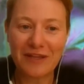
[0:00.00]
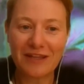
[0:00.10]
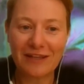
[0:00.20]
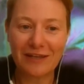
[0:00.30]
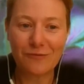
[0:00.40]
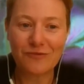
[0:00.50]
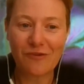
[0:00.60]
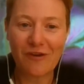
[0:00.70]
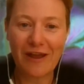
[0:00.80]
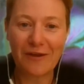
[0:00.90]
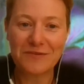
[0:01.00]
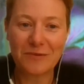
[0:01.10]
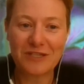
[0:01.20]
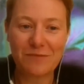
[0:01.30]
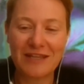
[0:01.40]
clinical trials,
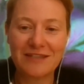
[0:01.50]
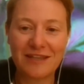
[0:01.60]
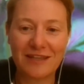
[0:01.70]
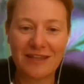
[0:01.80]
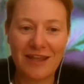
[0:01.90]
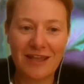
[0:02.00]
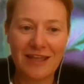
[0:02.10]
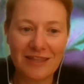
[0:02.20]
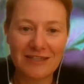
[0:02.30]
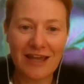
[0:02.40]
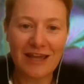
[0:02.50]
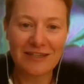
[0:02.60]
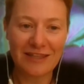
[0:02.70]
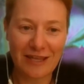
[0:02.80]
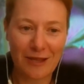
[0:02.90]
which means that the
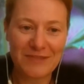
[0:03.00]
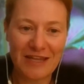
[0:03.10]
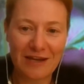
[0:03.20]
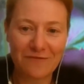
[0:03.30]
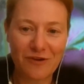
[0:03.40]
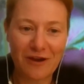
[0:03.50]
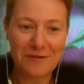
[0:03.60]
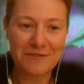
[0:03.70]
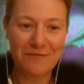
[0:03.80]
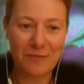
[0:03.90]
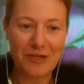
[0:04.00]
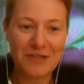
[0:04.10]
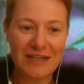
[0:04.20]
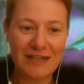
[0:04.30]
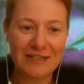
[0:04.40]
data that comes out of trials from New
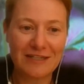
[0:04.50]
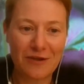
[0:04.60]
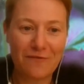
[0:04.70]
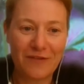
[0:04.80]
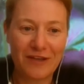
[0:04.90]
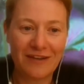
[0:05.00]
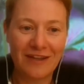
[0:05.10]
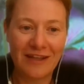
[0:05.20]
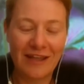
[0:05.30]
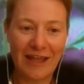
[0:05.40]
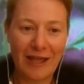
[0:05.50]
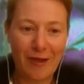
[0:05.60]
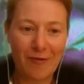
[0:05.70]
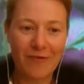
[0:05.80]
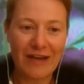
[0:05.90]
Zealand is often
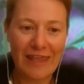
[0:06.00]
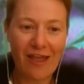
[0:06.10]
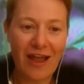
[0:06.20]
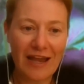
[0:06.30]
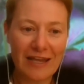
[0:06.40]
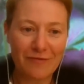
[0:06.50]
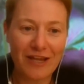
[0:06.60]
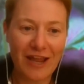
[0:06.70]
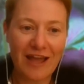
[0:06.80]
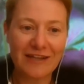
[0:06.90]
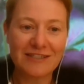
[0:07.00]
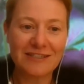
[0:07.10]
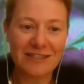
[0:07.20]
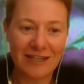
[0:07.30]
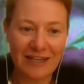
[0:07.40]
really highly
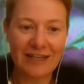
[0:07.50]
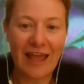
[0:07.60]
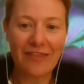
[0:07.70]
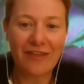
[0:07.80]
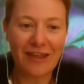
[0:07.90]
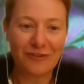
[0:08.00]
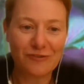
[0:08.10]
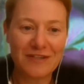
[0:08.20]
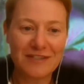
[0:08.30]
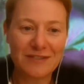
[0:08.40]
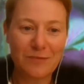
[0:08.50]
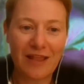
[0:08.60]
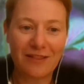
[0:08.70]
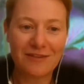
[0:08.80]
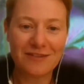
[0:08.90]
regarded in other countries as
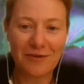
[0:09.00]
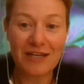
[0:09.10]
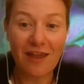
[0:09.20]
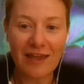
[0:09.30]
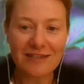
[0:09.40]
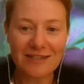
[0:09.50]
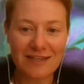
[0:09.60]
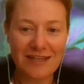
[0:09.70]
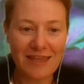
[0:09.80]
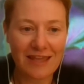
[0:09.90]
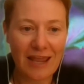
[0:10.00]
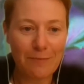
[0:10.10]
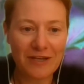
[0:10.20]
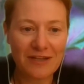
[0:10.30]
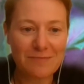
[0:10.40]
well. So I'd like to see that
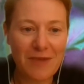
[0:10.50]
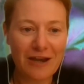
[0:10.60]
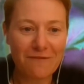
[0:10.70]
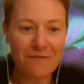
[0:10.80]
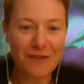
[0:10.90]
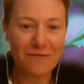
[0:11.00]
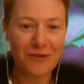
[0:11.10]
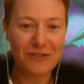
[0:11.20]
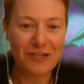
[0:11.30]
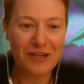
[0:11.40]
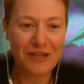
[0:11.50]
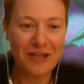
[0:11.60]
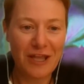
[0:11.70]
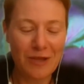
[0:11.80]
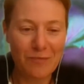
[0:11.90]
happen as part of the future
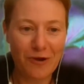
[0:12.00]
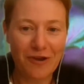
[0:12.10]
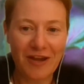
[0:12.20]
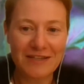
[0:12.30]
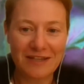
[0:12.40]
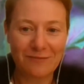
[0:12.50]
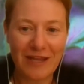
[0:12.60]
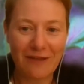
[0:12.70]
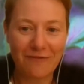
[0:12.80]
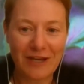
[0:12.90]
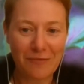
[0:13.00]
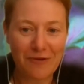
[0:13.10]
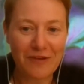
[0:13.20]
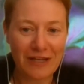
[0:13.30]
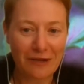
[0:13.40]
progress. And we have a number
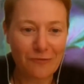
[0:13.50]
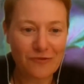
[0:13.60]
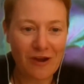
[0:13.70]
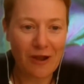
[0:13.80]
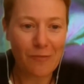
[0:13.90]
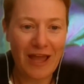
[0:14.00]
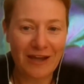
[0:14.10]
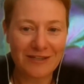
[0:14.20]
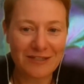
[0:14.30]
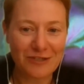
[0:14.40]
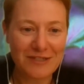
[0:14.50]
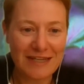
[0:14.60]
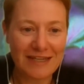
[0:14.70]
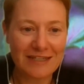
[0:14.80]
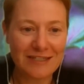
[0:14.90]
of clinical trial partners in New
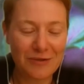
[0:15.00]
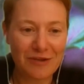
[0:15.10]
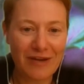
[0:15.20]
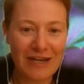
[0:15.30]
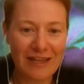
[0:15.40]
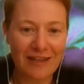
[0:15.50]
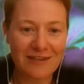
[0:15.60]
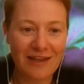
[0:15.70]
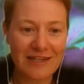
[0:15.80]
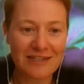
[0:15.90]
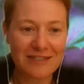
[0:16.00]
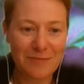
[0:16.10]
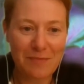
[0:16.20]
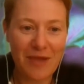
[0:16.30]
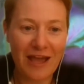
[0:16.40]
Zealand who are really excited to
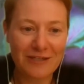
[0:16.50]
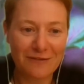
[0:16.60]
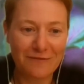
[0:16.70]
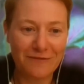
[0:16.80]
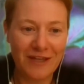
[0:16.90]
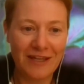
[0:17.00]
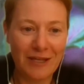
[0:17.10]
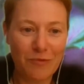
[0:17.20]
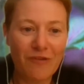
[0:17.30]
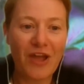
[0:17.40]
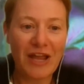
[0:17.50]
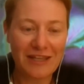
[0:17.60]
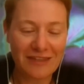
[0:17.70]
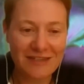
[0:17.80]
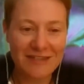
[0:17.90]
be part of
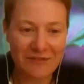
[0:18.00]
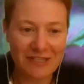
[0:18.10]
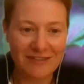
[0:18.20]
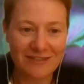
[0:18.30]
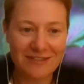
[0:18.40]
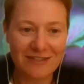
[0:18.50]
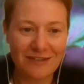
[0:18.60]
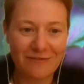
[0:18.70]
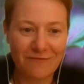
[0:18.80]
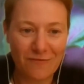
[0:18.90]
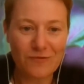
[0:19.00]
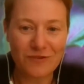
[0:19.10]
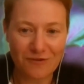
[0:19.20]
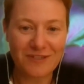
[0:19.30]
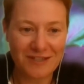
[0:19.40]
providing this evidence for
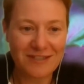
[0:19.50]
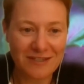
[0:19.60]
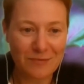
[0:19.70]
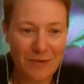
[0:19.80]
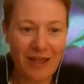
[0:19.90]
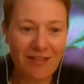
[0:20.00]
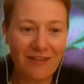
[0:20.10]
doctors as well.